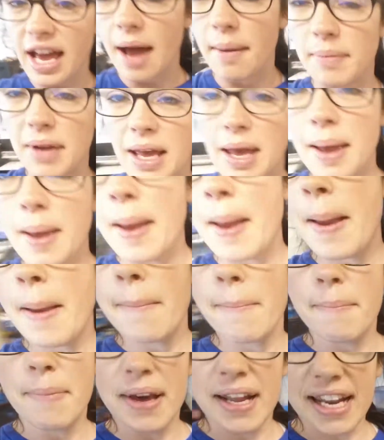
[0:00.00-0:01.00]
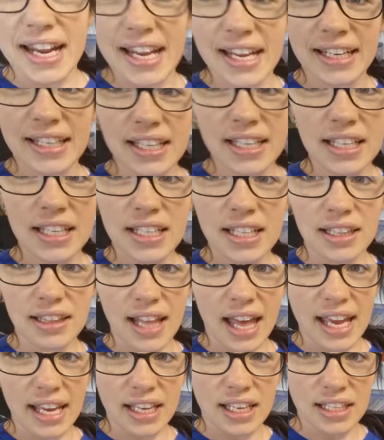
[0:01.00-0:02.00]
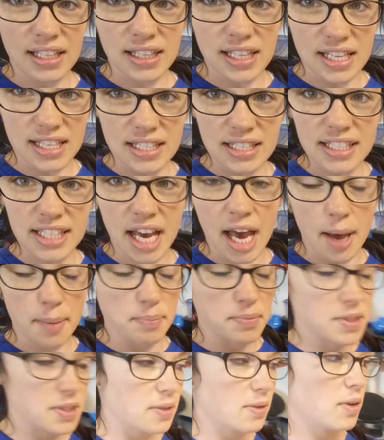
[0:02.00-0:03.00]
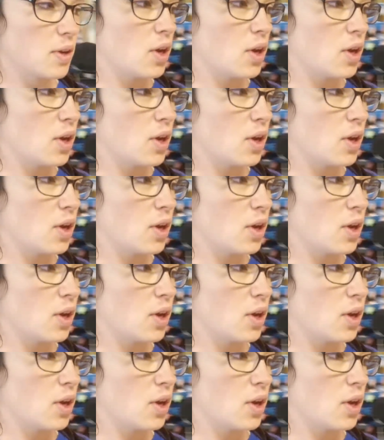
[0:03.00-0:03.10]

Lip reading: cabinet, but in like these tubs,